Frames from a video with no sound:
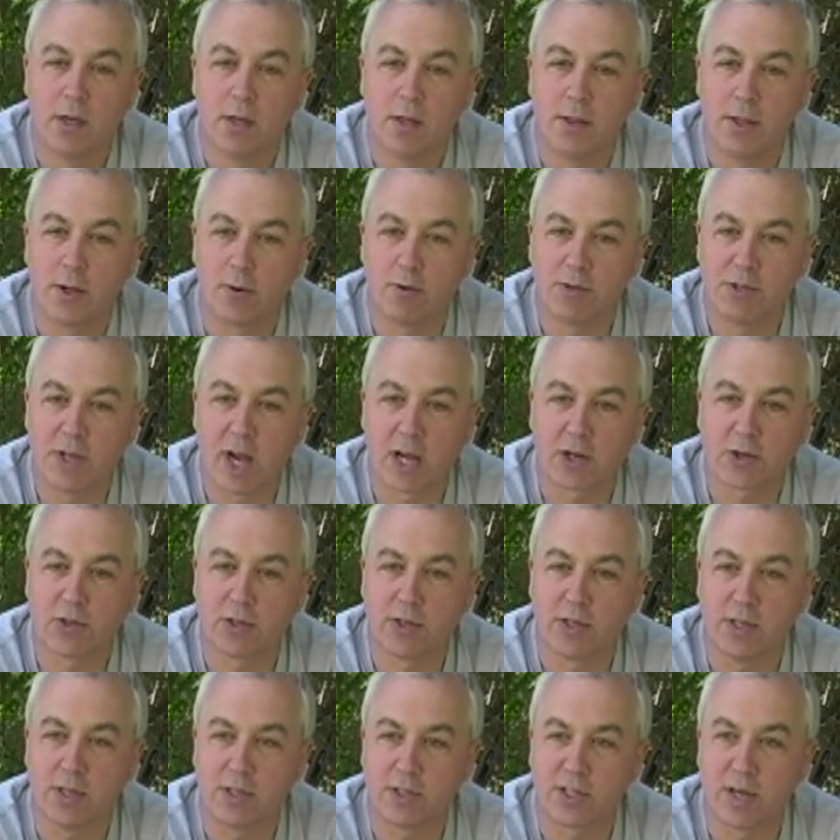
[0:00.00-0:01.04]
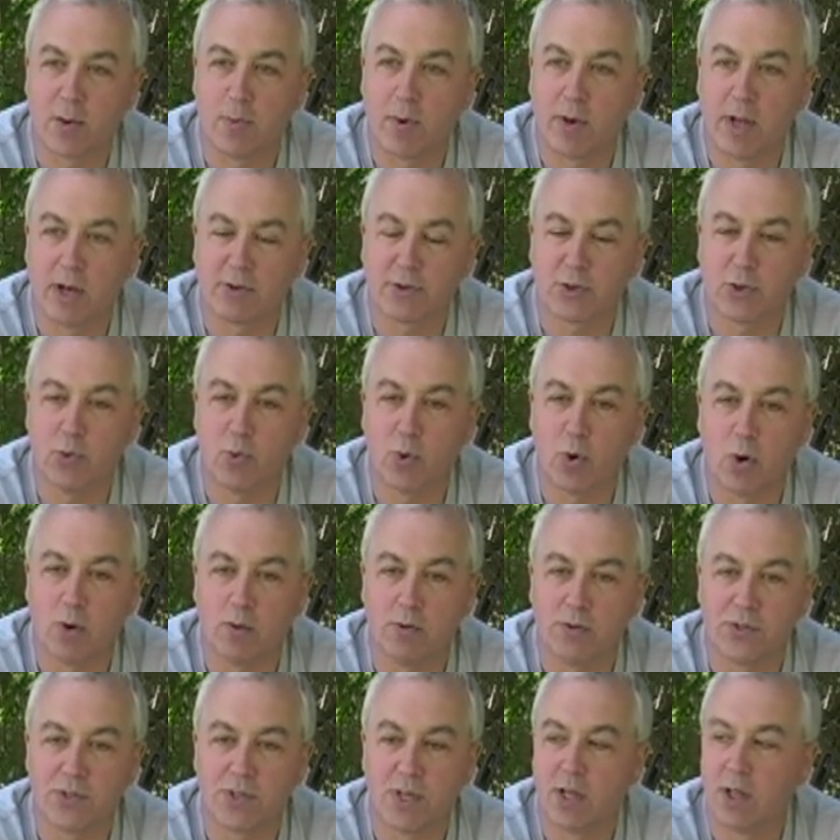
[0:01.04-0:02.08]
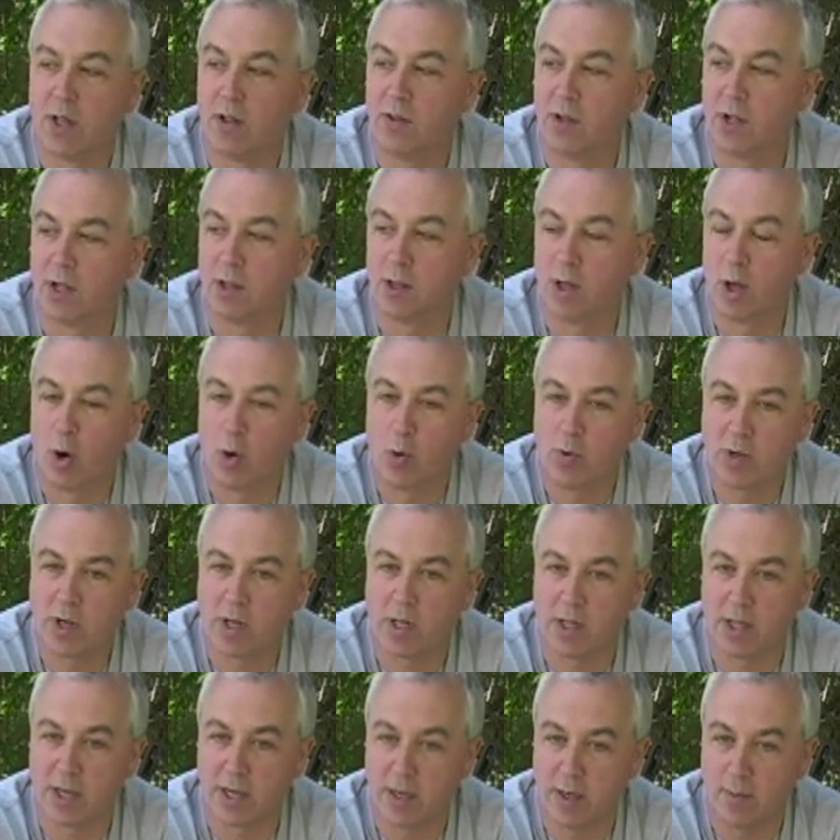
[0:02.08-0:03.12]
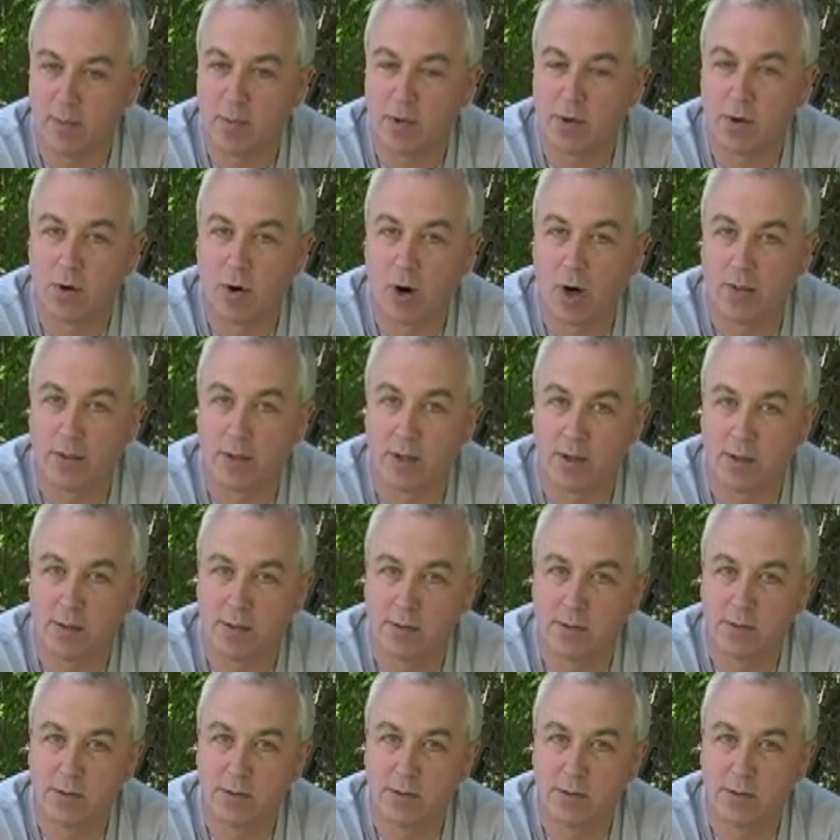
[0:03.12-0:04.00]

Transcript: There is actually someone else who owns the lode claim on the